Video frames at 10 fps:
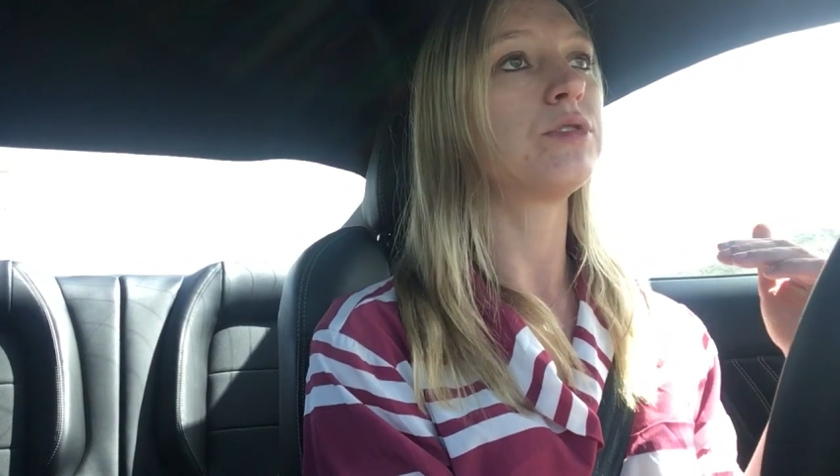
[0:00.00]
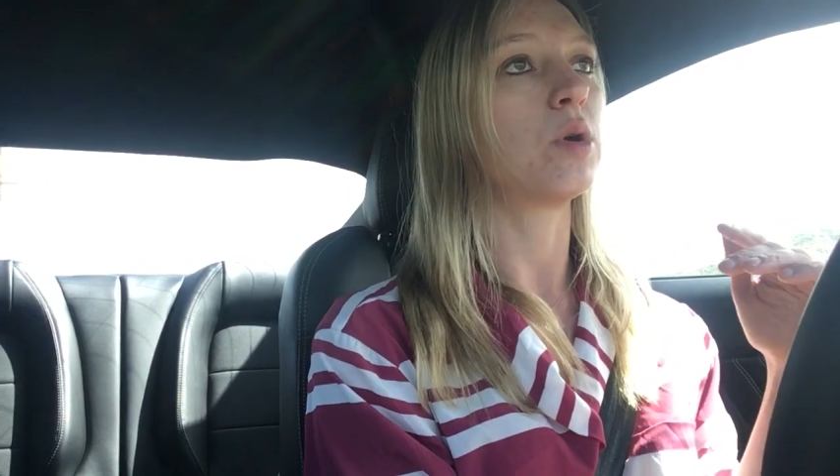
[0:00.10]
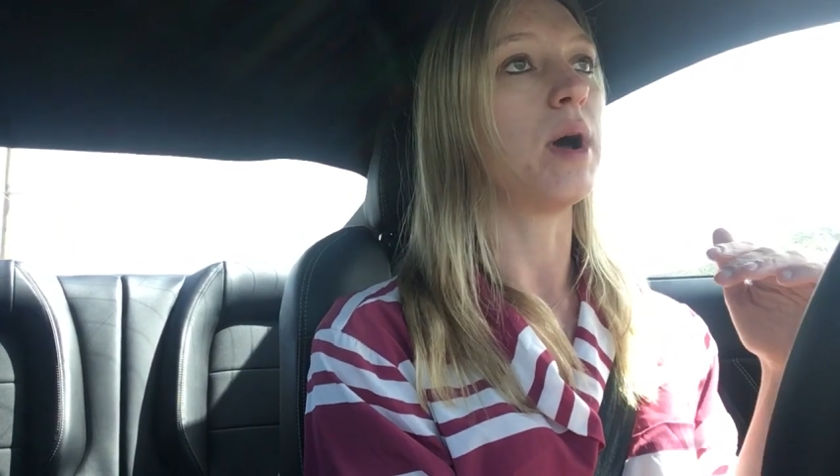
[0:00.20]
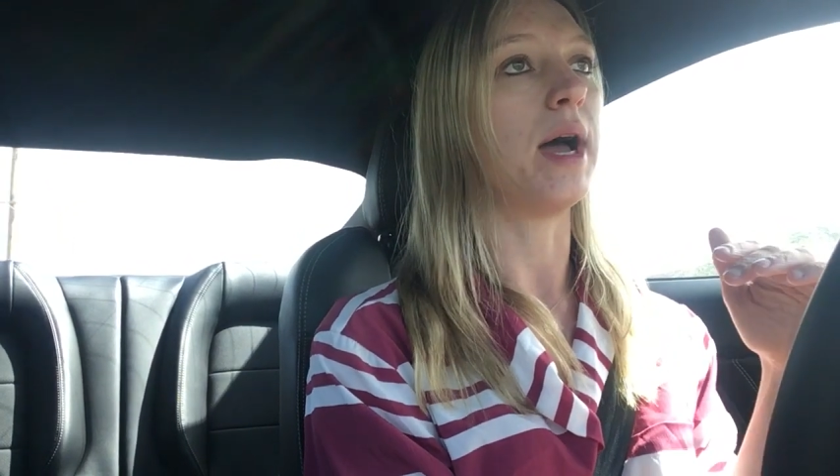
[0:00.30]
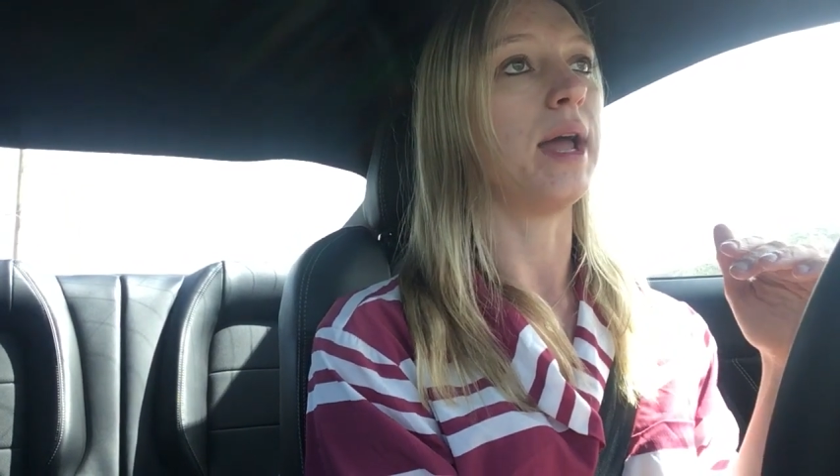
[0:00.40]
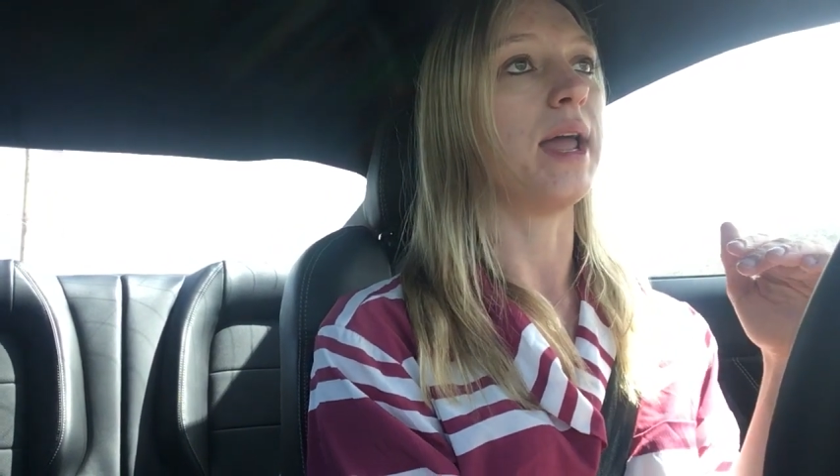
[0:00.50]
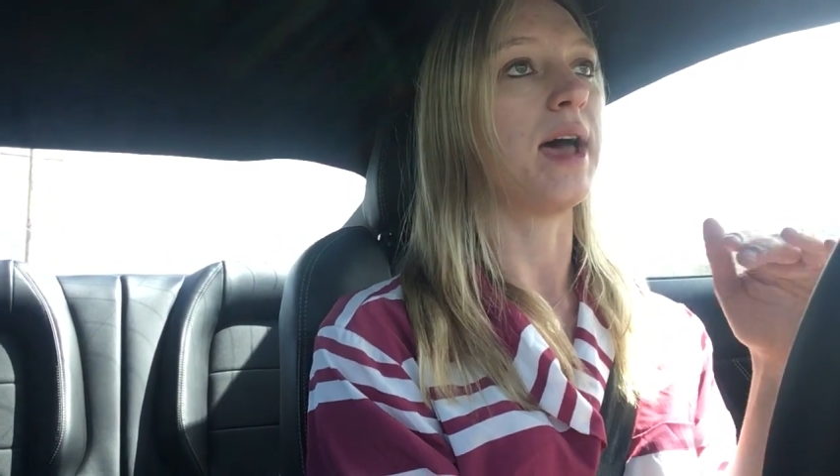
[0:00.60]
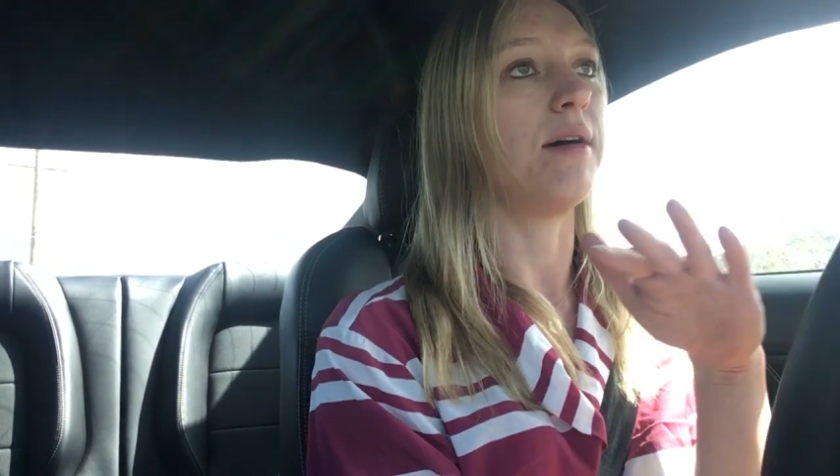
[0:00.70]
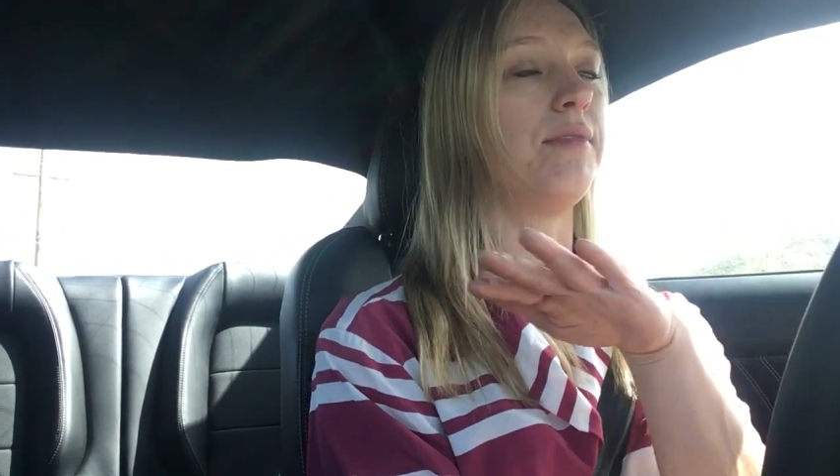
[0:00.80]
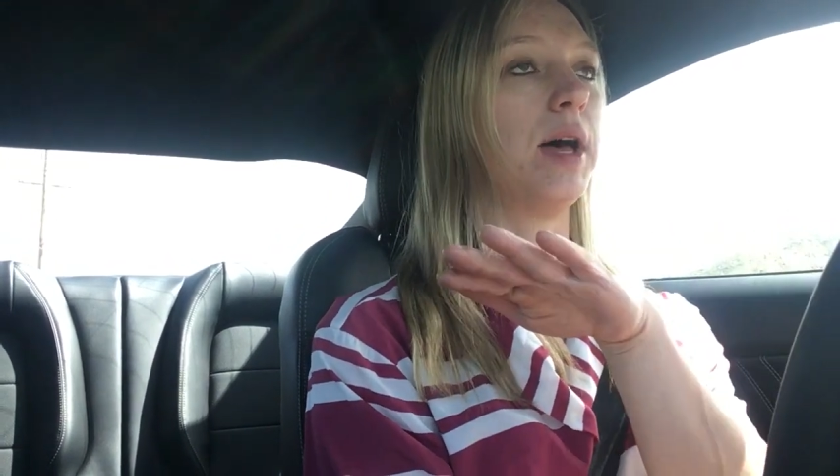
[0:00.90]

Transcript: so I have